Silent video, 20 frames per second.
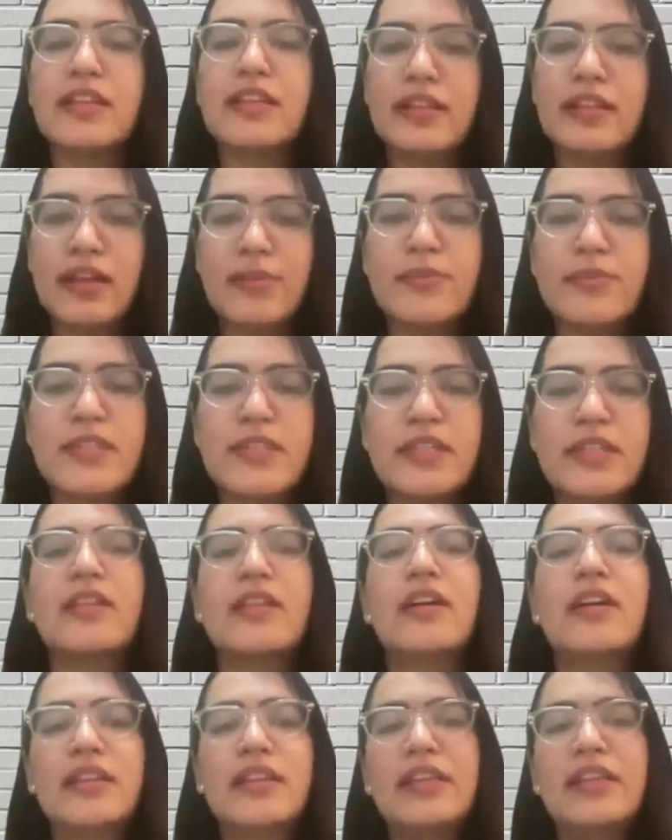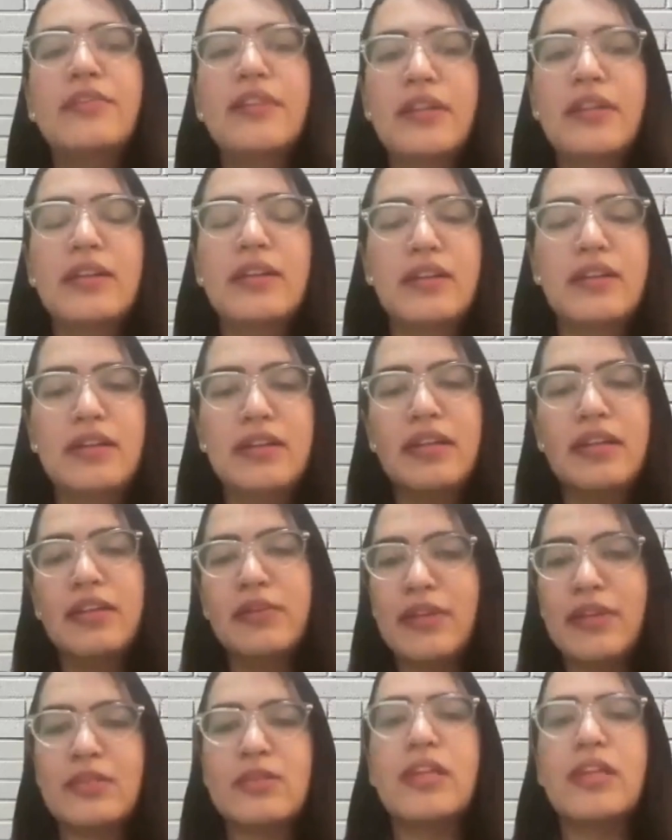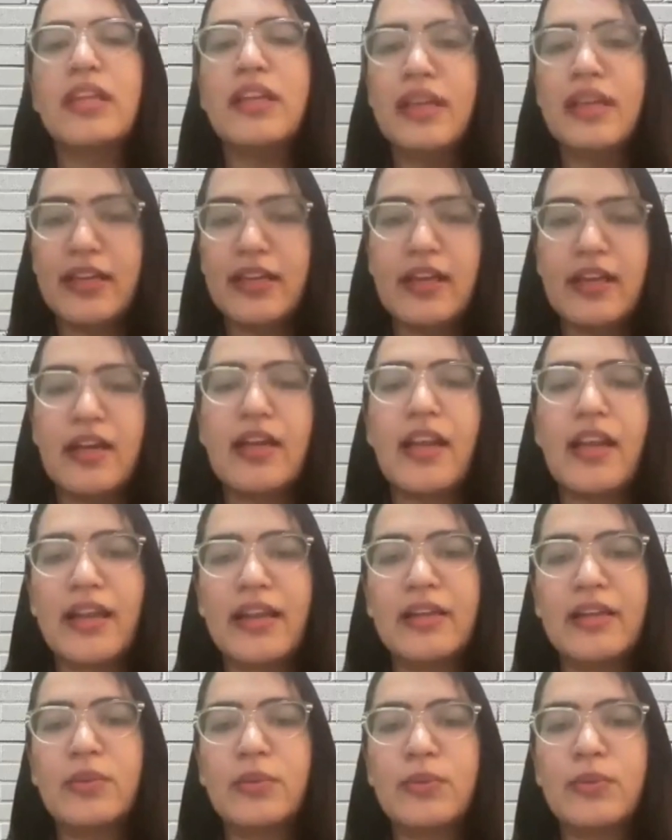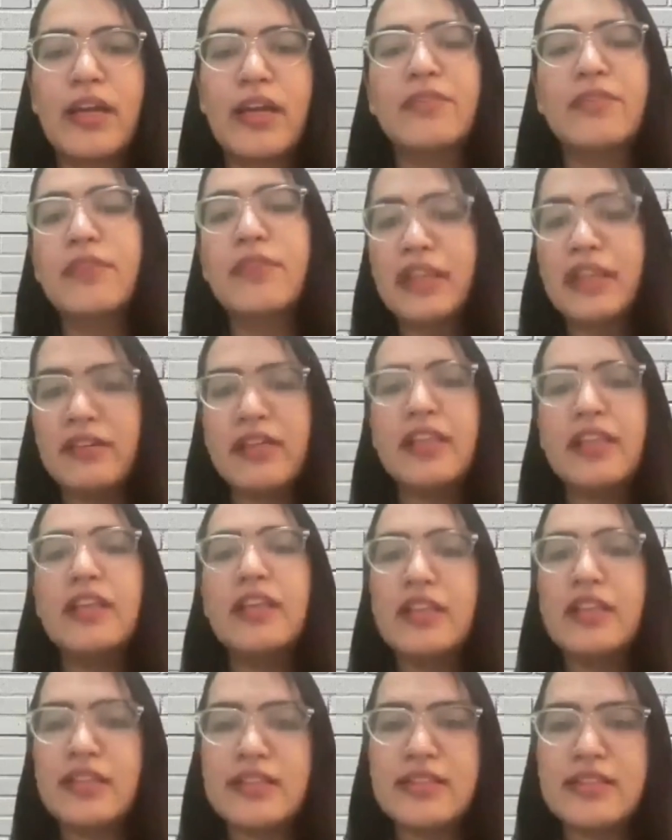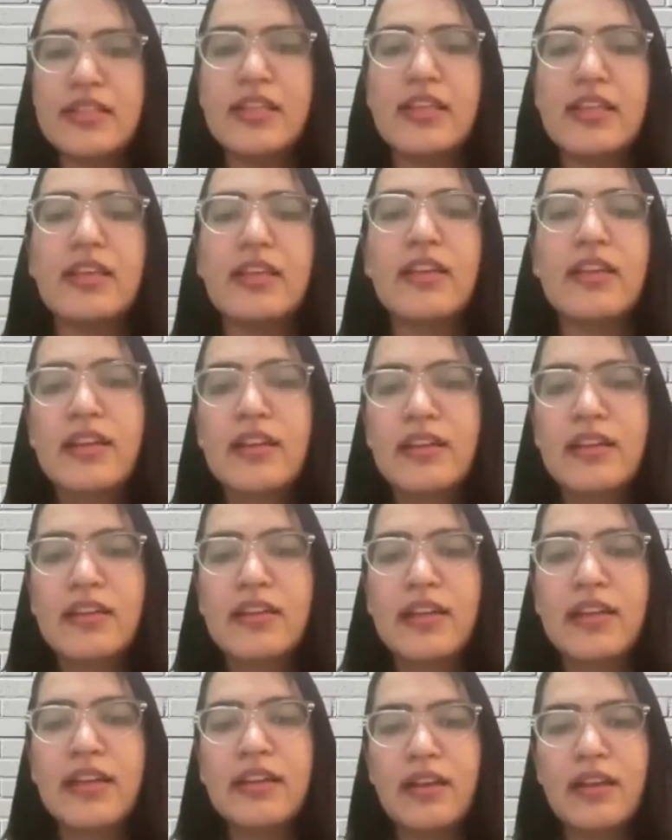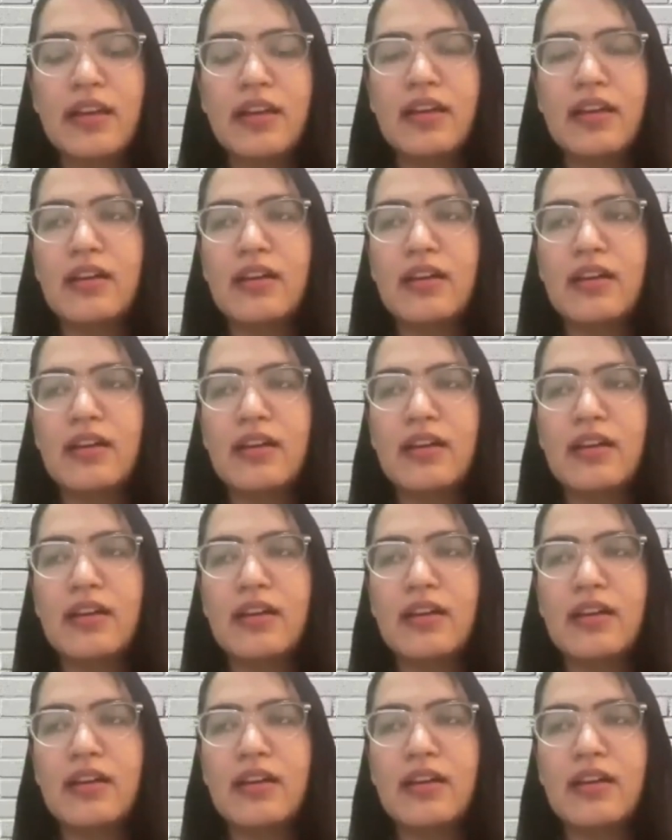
comes in, they will eventually get aligned to that very, very easily, right?